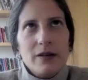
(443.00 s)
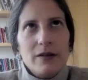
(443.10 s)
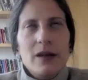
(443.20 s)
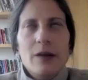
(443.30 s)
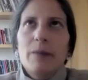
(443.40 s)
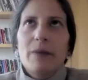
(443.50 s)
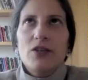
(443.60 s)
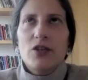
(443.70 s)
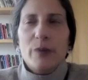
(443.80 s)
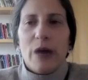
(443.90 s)
Let me
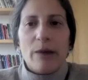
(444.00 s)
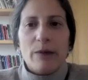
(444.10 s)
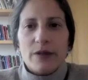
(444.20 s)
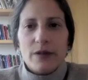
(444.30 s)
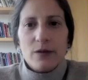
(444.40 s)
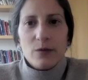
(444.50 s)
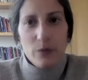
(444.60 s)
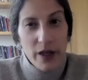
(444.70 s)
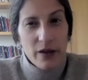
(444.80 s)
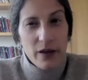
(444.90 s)
mention perhaps
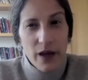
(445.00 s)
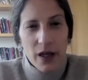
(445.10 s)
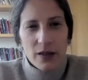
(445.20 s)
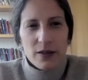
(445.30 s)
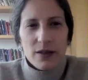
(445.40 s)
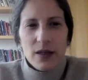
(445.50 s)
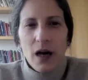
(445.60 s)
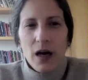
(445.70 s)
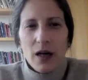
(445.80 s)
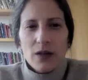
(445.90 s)
three things.
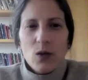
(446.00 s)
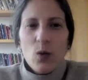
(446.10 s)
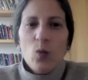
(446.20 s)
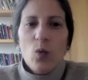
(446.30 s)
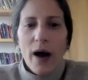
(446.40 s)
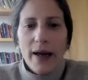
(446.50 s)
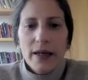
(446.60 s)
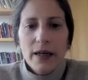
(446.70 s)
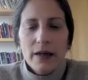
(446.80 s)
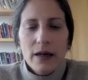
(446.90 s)
Uh, so,
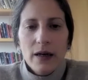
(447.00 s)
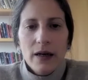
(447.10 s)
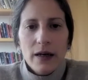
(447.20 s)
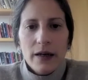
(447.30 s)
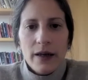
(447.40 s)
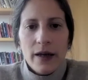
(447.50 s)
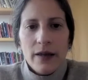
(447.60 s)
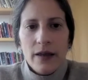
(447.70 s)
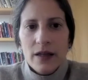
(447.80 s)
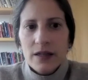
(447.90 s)
one uh, that I
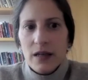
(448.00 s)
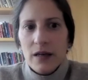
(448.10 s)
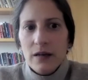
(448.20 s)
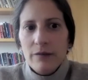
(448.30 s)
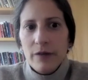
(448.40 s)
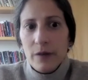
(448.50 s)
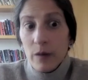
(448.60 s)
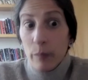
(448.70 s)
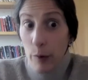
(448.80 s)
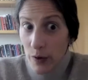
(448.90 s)
think is a very
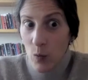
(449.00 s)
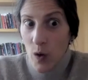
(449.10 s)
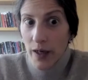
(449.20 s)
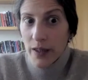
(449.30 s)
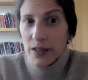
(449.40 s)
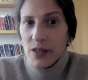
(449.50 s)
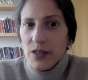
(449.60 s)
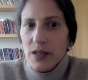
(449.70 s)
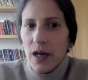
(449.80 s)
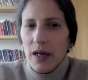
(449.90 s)
important one
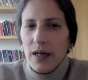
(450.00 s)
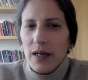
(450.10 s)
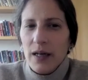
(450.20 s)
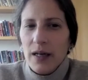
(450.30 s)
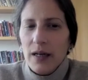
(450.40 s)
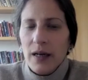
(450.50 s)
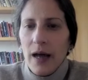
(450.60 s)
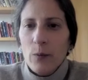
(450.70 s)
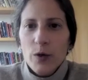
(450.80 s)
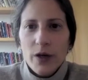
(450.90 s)
is uh,
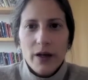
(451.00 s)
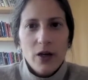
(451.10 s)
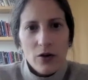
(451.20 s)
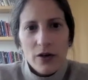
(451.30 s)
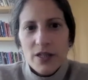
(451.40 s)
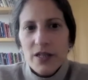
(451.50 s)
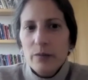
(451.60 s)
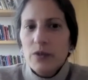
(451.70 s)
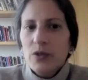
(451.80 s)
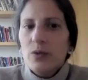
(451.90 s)
I would encourage
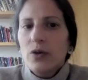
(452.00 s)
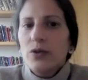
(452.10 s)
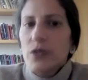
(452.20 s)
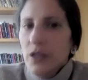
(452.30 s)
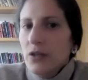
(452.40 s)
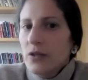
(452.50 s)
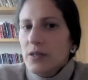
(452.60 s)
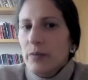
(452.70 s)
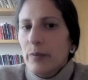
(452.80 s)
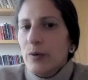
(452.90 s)
them to continue to
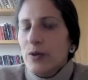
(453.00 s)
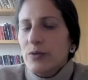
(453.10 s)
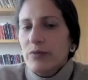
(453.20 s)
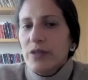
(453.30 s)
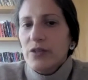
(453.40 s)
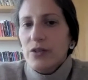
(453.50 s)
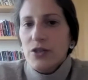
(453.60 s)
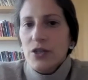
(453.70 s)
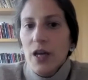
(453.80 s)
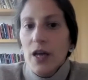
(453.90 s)
support
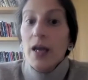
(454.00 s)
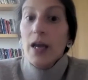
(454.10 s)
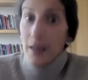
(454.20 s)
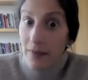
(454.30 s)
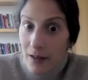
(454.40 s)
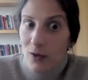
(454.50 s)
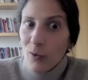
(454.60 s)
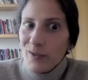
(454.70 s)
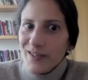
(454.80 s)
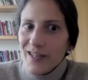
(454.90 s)
research in the
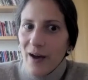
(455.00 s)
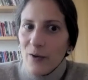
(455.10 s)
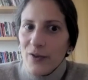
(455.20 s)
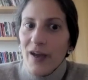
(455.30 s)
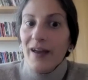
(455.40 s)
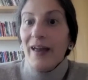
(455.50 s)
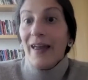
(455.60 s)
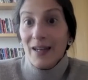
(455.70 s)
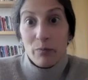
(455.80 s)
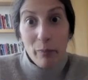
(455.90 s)
global south
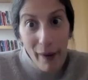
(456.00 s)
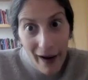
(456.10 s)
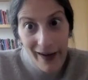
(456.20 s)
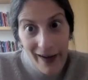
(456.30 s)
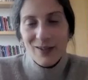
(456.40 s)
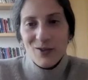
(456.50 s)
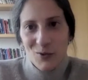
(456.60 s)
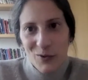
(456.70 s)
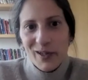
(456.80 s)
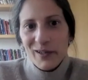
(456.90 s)
and by
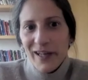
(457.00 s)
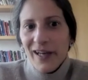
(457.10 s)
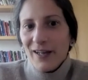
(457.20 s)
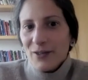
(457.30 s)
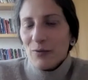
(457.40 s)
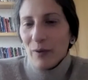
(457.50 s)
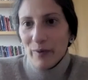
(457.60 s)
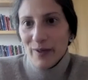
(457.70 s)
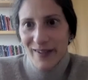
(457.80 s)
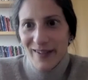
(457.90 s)
historically
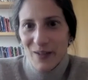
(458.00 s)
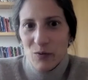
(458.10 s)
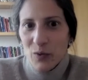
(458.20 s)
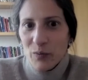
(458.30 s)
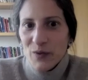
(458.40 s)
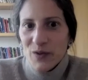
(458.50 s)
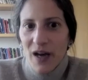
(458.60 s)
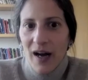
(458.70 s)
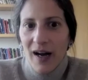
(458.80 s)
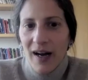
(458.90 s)
underrepresented groups.
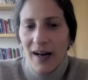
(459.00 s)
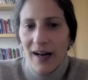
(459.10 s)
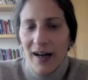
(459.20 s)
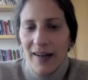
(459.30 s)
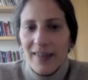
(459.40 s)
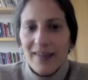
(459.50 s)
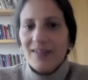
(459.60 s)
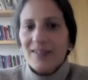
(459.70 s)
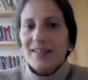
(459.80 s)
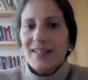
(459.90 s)
Uh, I think
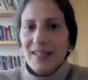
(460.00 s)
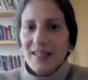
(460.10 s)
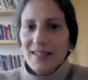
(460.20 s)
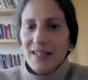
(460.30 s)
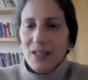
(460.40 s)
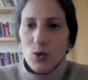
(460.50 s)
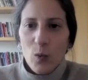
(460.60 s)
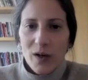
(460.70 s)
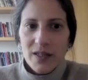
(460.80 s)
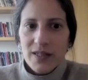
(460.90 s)
there's a tendency to
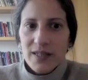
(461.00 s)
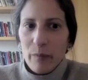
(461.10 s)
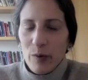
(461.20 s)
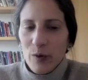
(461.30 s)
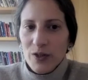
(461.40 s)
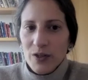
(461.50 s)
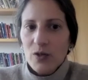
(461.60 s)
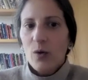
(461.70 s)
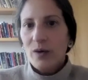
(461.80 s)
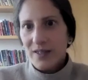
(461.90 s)
want to support, you
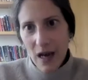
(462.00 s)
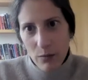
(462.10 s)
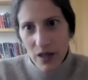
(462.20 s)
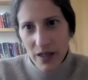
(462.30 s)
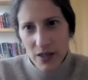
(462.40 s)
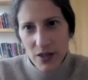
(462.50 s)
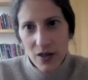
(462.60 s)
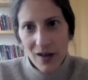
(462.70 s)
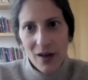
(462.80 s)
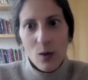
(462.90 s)
know,
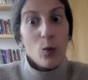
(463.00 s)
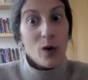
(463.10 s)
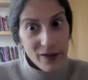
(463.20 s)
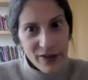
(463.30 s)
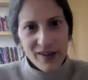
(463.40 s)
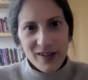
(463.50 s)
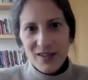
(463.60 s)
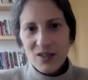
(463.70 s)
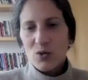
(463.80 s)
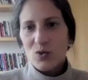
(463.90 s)
established wealthy
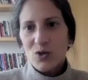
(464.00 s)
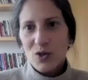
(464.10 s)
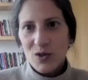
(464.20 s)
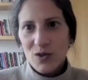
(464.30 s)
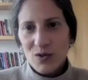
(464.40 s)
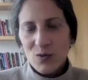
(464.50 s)
institutions